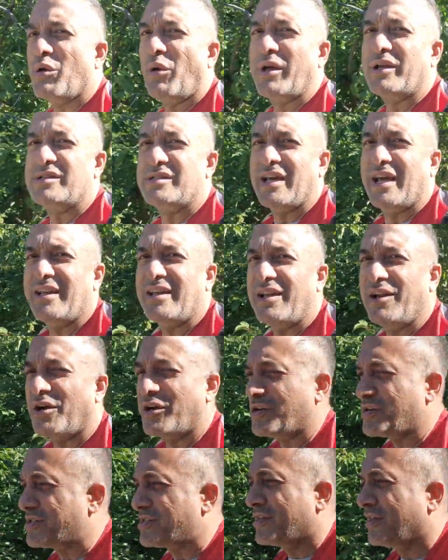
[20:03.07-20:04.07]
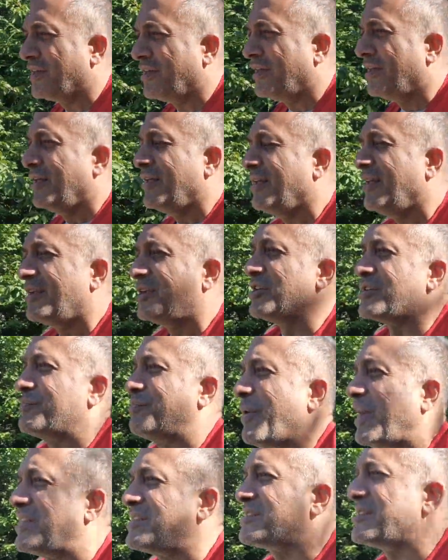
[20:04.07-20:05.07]
going 10 years,
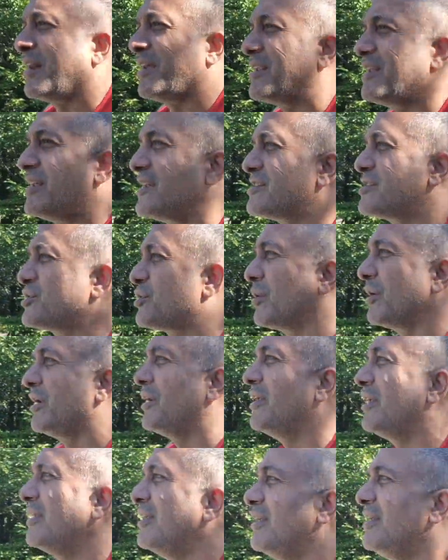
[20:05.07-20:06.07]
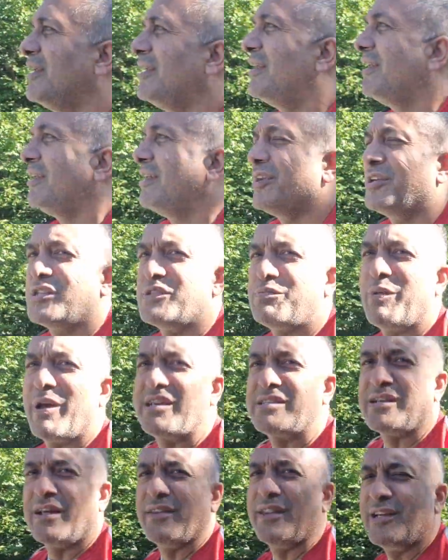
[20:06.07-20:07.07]
just based on history, just
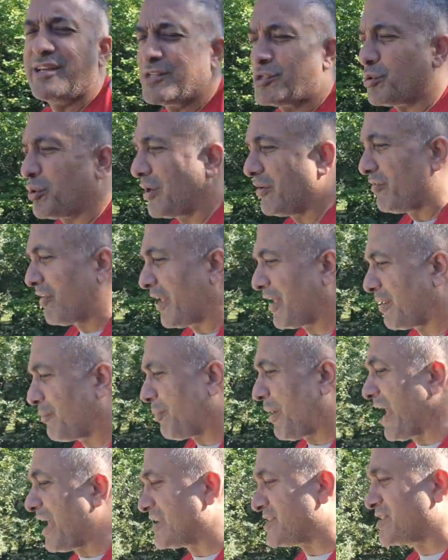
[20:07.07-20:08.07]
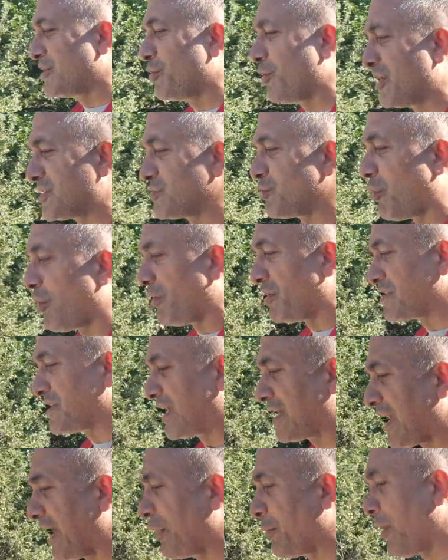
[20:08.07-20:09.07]
based on the history of like past US wars,
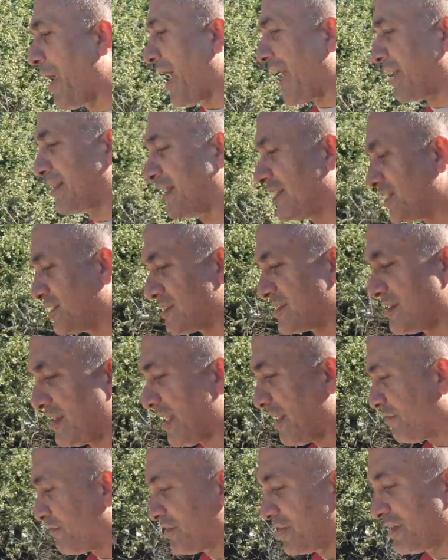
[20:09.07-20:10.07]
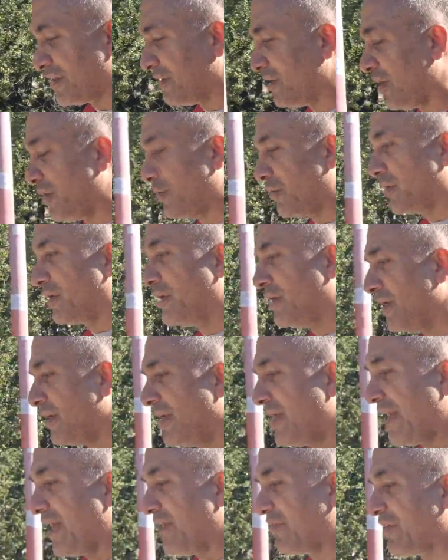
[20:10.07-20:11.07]
like Iraq, they just left it alone.
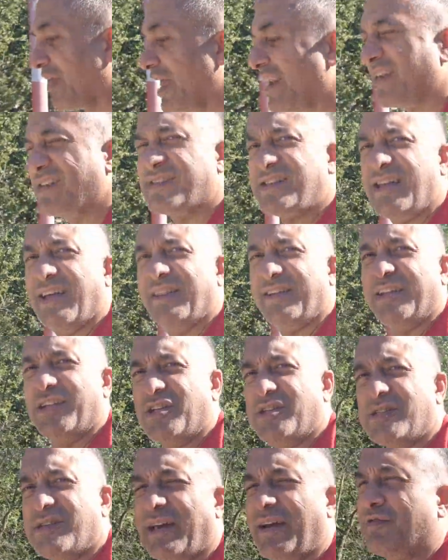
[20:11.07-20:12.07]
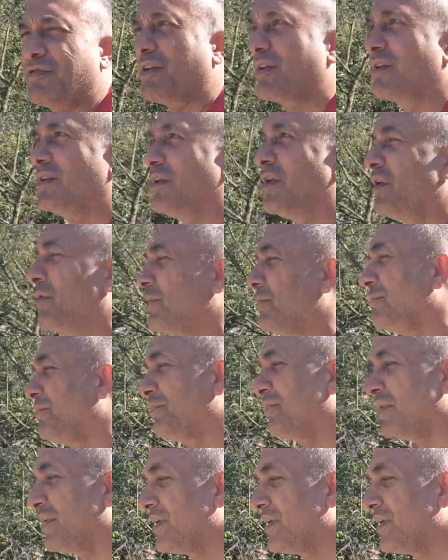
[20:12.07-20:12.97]
Afghanistan, they just left it alone.